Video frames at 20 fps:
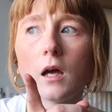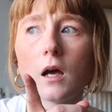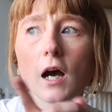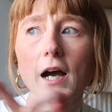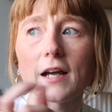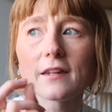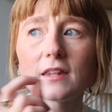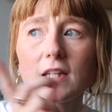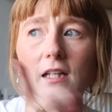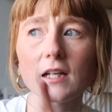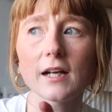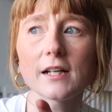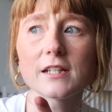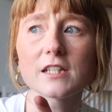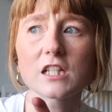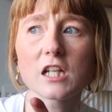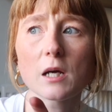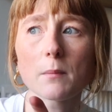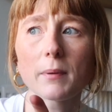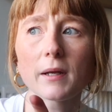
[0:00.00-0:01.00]
I think I
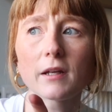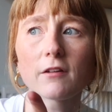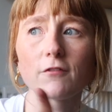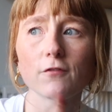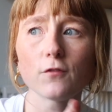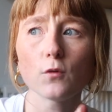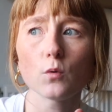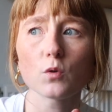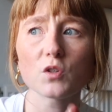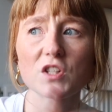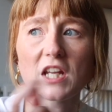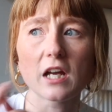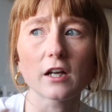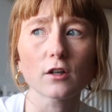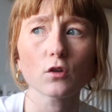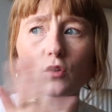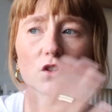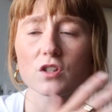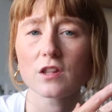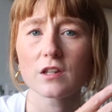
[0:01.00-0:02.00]
ended up paying 40. I
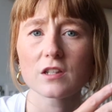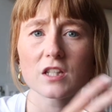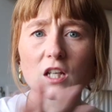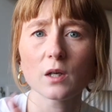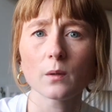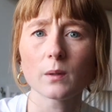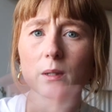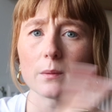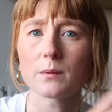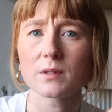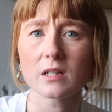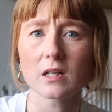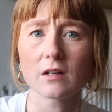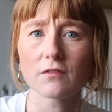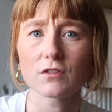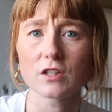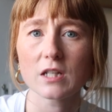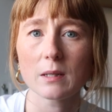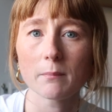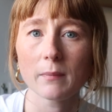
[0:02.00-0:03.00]
got to the till and it was
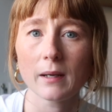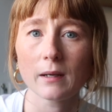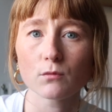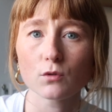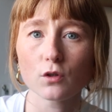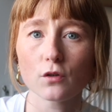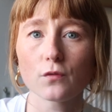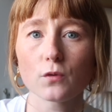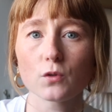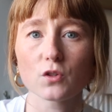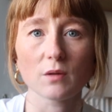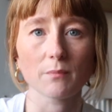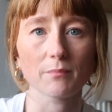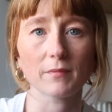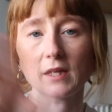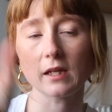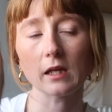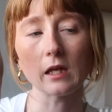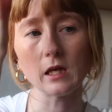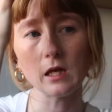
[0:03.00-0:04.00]
another £10 off or
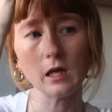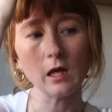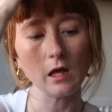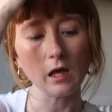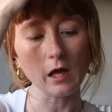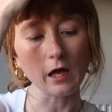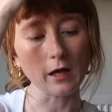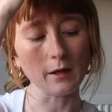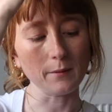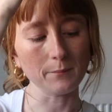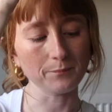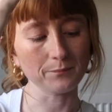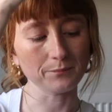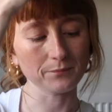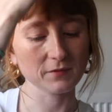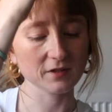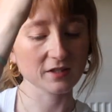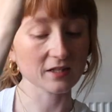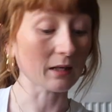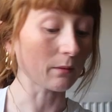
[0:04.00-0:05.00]
something.
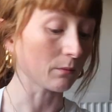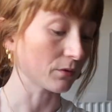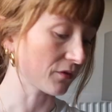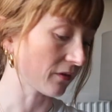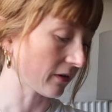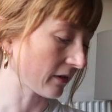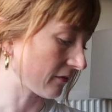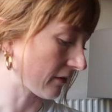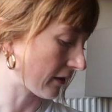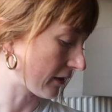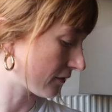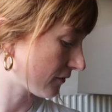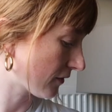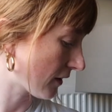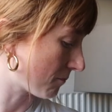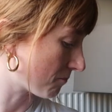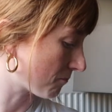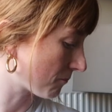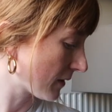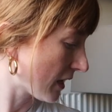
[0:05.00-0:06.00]
So that was very
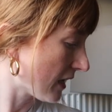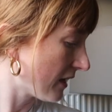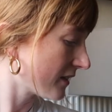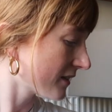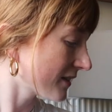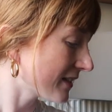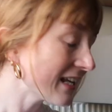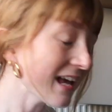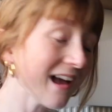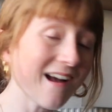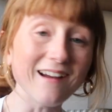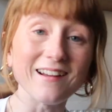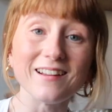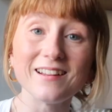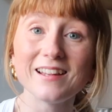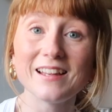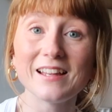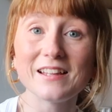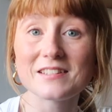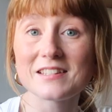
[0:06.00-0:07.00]
fun. So yeah,
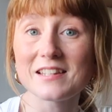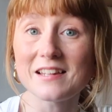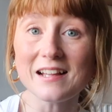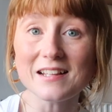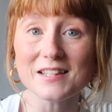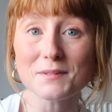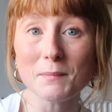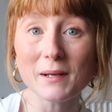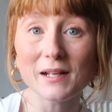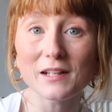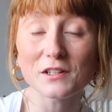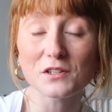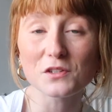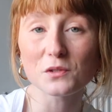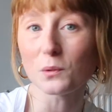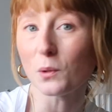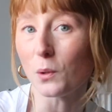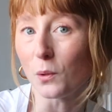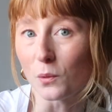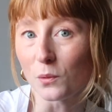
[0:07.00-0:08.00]
so that's my
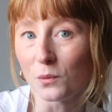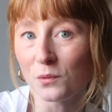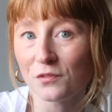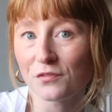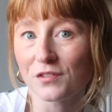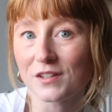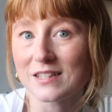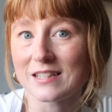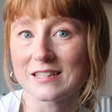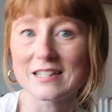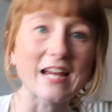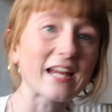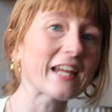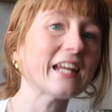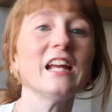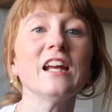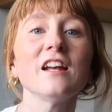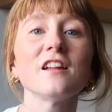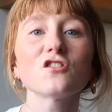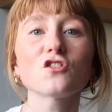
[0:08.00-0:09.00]
little haul for
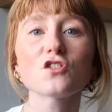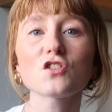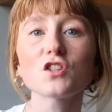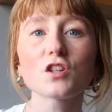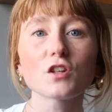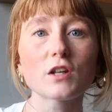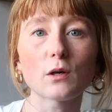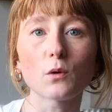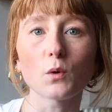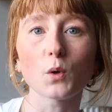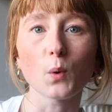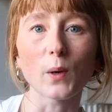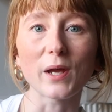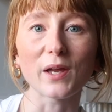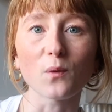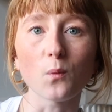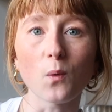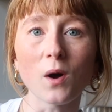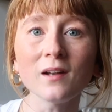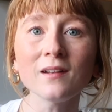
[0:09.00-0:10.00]
today. Just a little
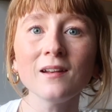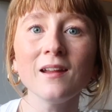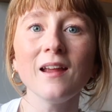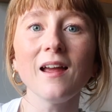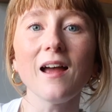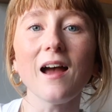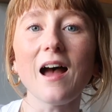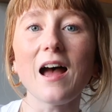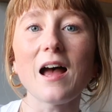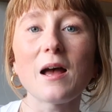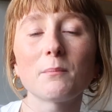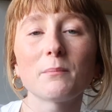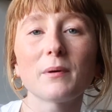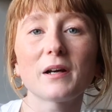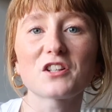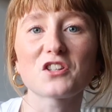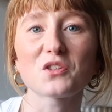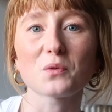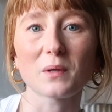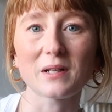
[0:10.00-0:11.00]
quick one, but
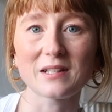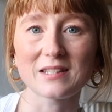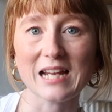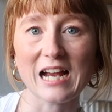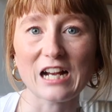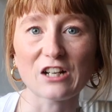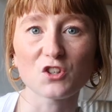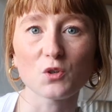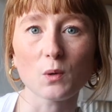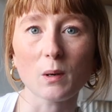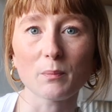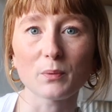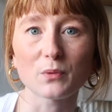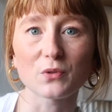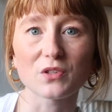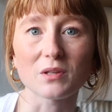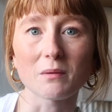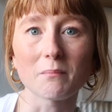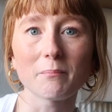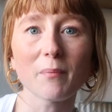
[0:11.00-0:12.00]
I just wanted to catch you up on
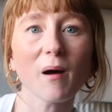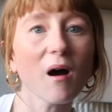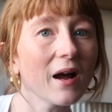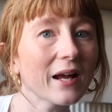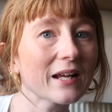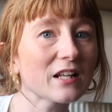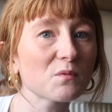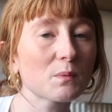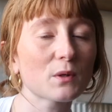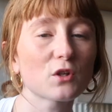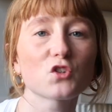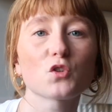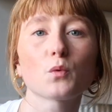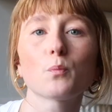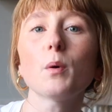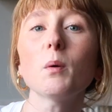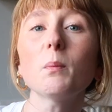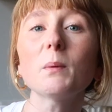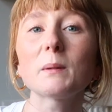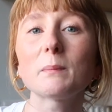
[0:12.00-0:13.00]
some buys, because you'll
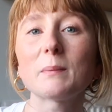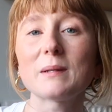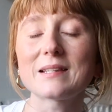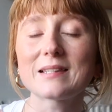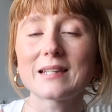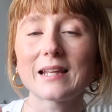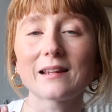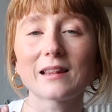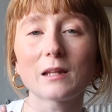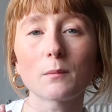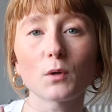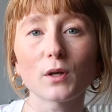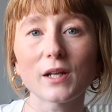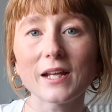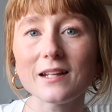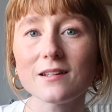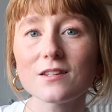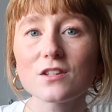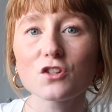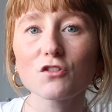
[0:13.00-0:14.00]
probably be seeing them on
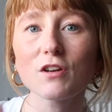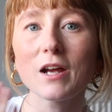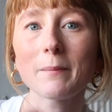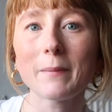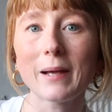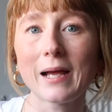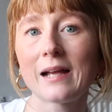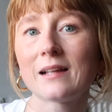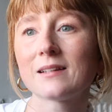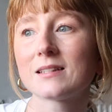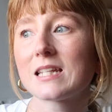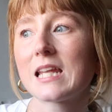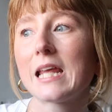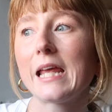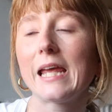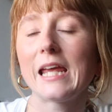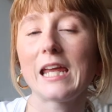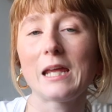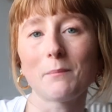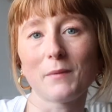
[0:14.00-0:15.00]
Instagram and
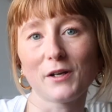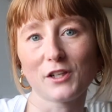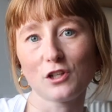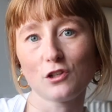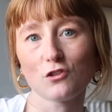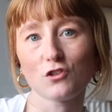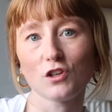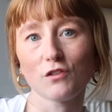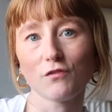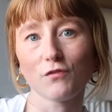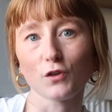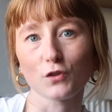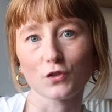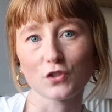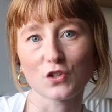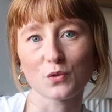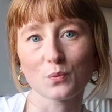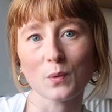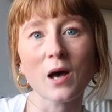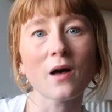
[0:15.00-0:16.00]
in my YouTube
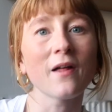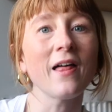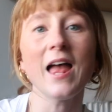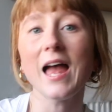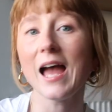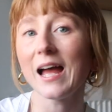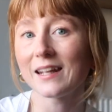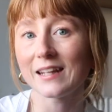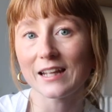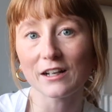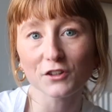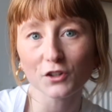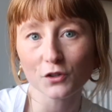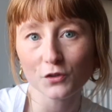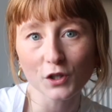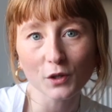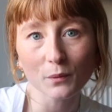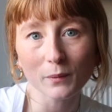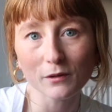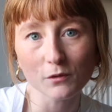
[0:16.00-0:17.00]
vlogs as well, and now you'll
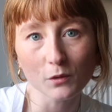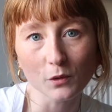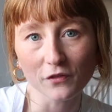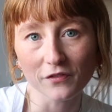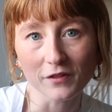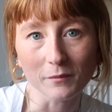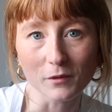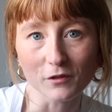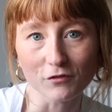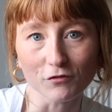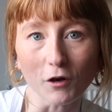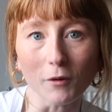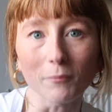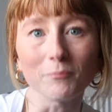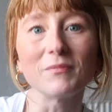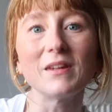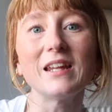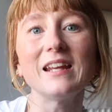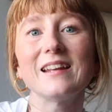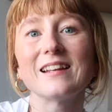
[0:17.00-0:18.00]
know where all of them are from.
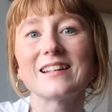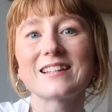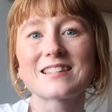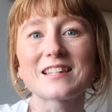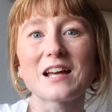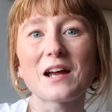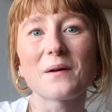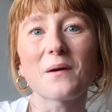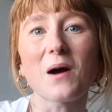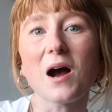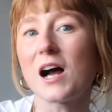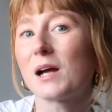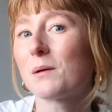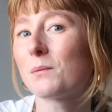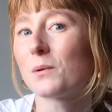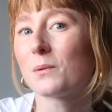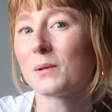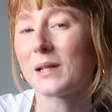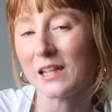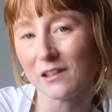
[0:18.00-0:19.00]
So I
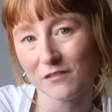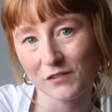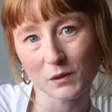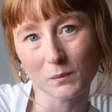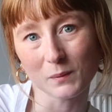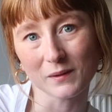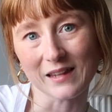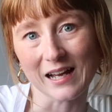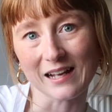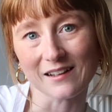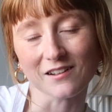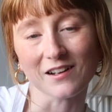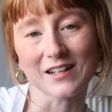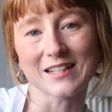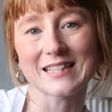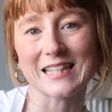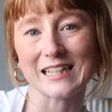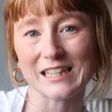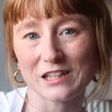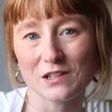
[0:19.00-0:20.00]
will leave you with that, guys.
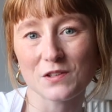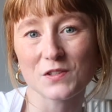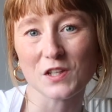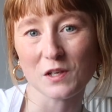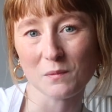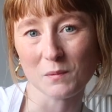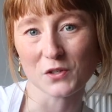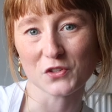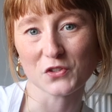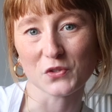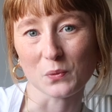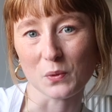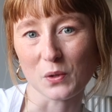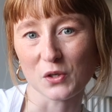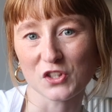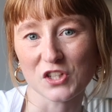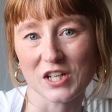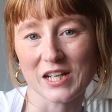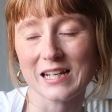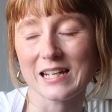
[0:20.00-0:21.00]
Thank you so much for
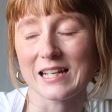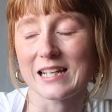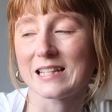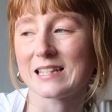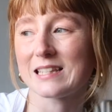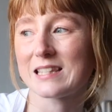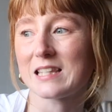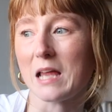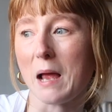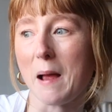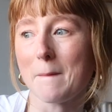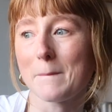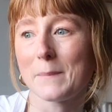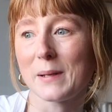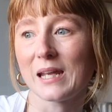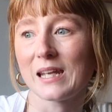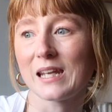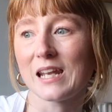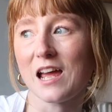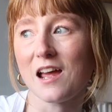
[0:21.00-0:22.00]
watching. It's
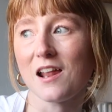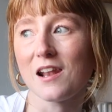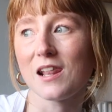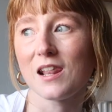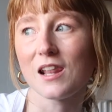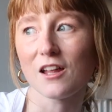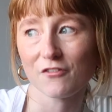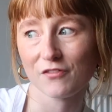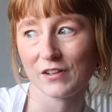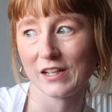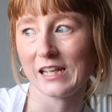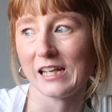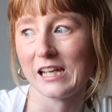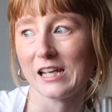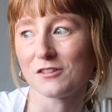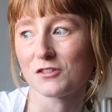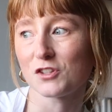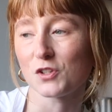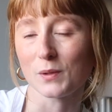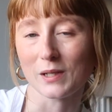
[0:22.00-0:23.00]
been
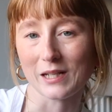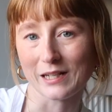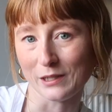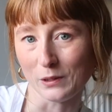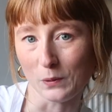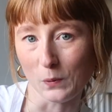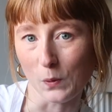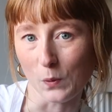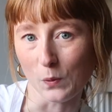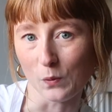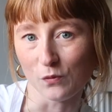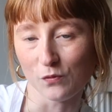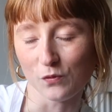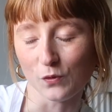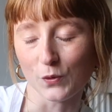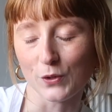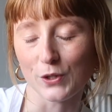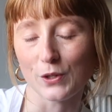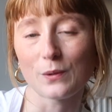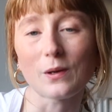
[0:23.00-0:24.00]
lovely doing a little haul
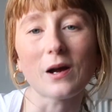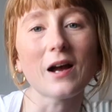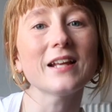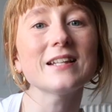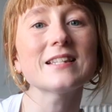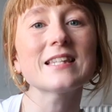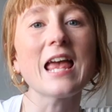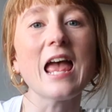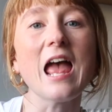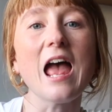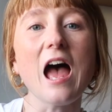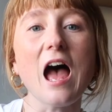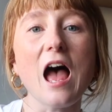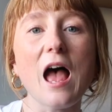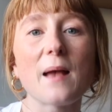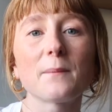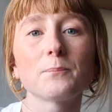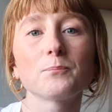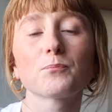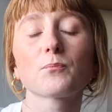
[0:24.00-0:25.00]
for you guys.
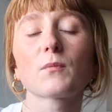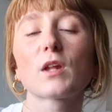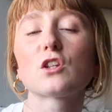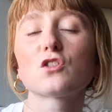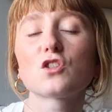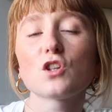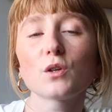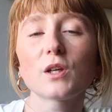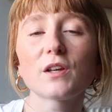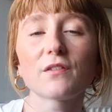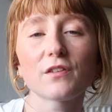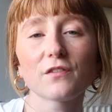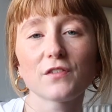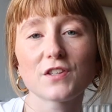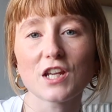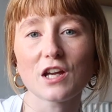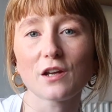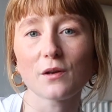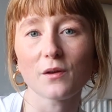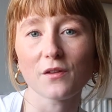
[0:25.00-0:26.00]
Do give the
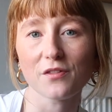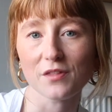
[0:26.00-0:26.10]
video a